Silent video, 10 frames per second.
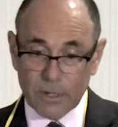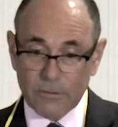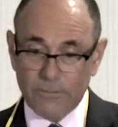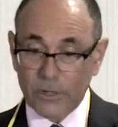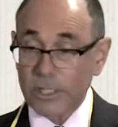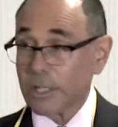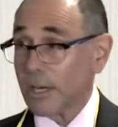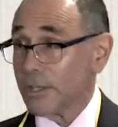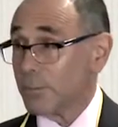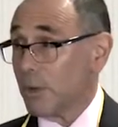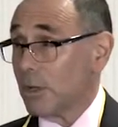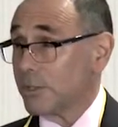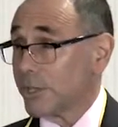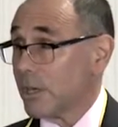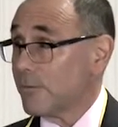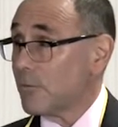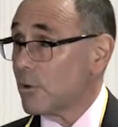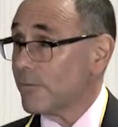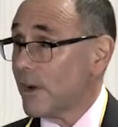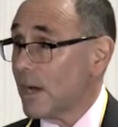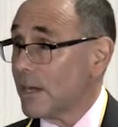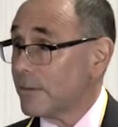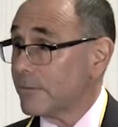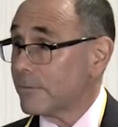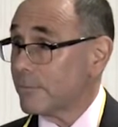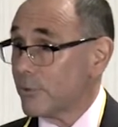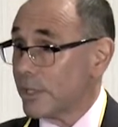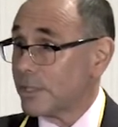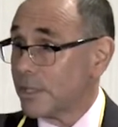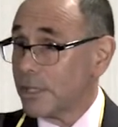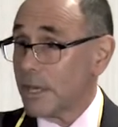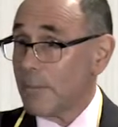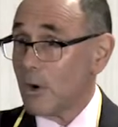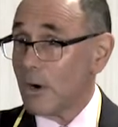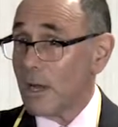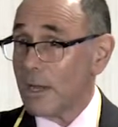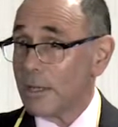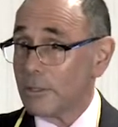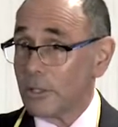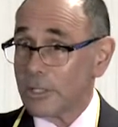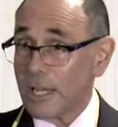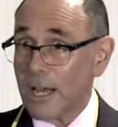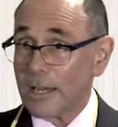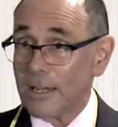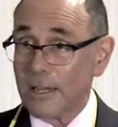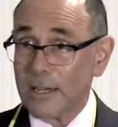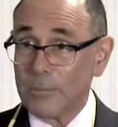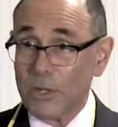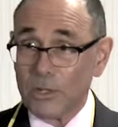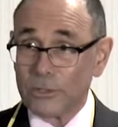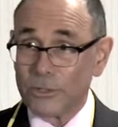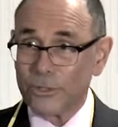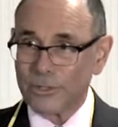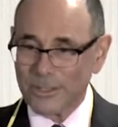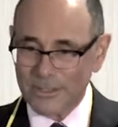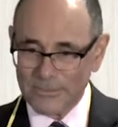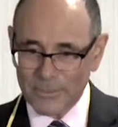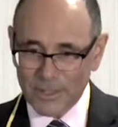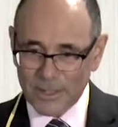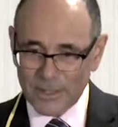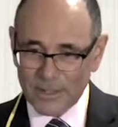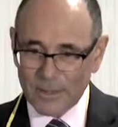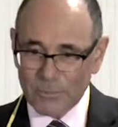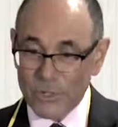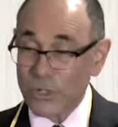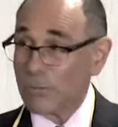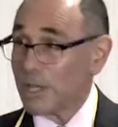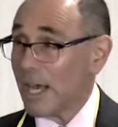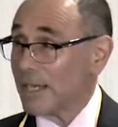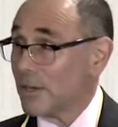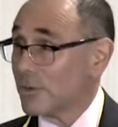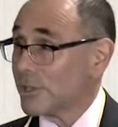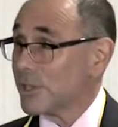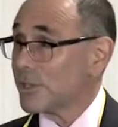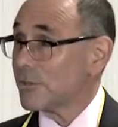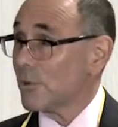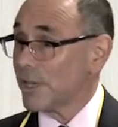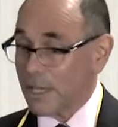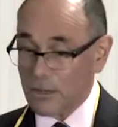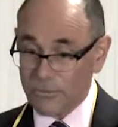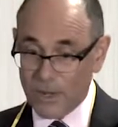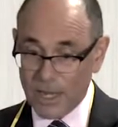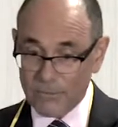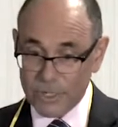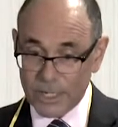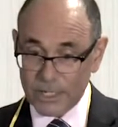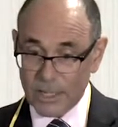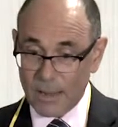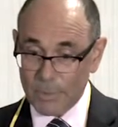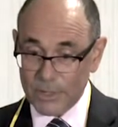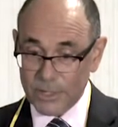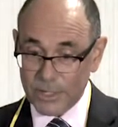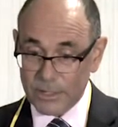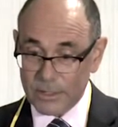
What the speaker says: fairly large bulge at L4-5, brings in an MRI. Look, doc, I got a bulge. Presumed diagnosis, right L5 radiculopathy.